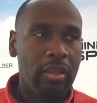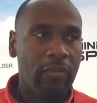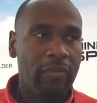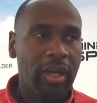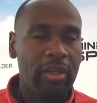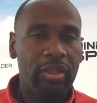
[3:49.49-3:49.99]

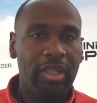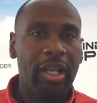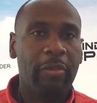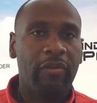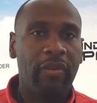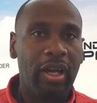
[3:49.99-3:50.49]
the value
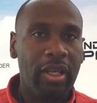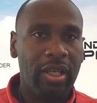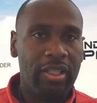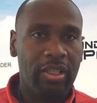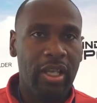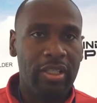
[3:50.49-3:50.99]
that I
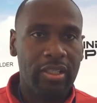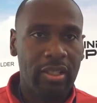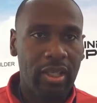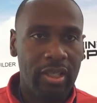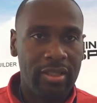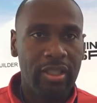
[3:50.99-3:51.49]
provide as
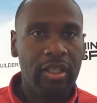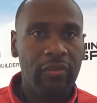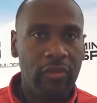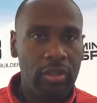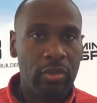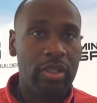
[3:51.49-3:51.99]
an
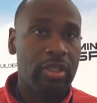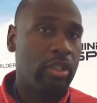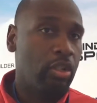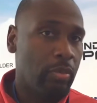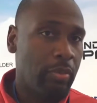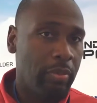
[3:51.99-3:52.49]
individual, as
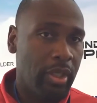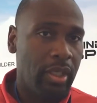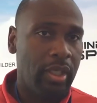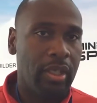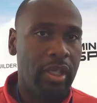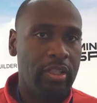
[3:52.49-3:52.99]
a human
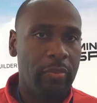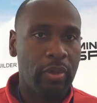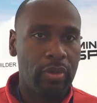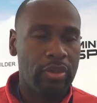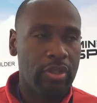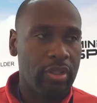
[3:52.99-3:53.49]
being, as
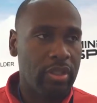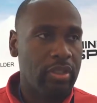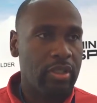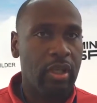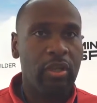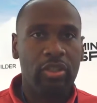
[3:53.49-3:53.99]
opposed to
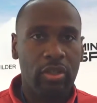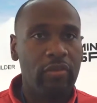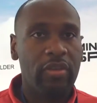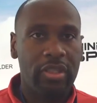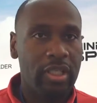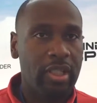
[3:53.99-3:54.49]
just a
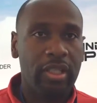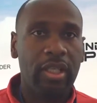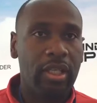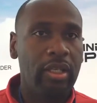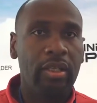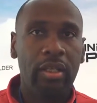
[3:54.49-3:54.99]
service that they
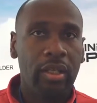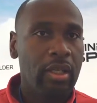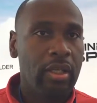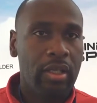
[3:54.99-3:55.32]
need